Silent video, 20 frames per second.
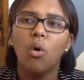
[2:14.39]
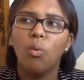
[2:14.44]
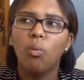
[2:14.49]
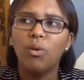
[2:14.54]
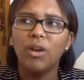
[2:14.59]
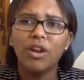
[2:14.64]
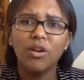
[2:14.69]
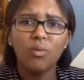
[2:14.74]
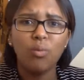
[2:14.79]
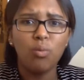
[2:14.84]

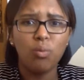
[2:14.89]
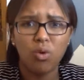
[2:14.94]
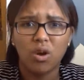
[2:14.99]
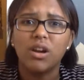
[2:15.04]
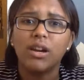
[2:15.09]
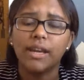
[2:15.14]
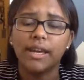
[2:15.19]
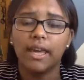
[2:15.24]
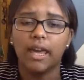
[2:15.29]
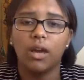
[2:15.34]
we're
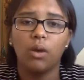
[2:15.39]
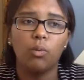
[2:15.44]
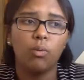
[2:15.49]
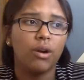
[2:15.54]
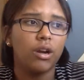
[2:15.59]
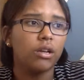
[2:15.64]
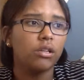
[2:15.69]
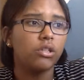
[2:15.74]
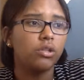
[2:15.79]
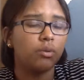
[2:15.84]
working,
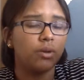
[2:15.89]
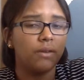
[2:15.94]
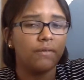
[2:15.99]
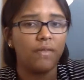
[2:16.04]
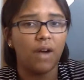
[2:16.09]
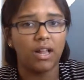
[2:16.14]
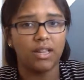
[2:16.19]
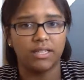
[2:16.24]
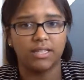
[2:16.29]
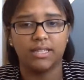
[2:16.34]
we're doing
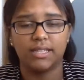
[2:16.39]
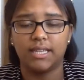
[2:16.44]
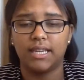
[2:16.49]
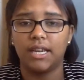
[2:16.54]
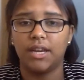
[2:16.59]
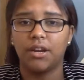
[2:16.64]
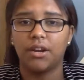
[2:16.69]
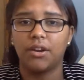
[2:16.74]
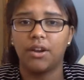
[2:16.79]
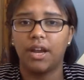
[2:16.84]

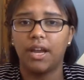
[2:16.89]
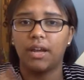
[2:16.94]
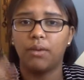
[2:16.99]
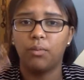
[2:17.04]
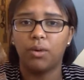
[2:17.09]
volunteering,